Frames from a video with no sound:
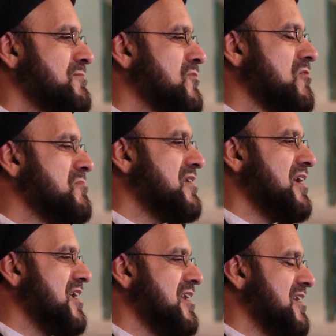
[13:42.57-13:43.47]

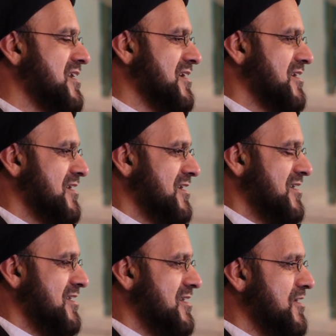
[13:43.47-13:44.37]
mu'mineen
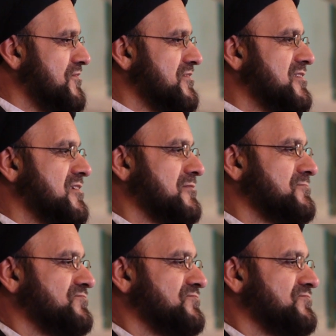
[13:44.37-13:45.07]
lived.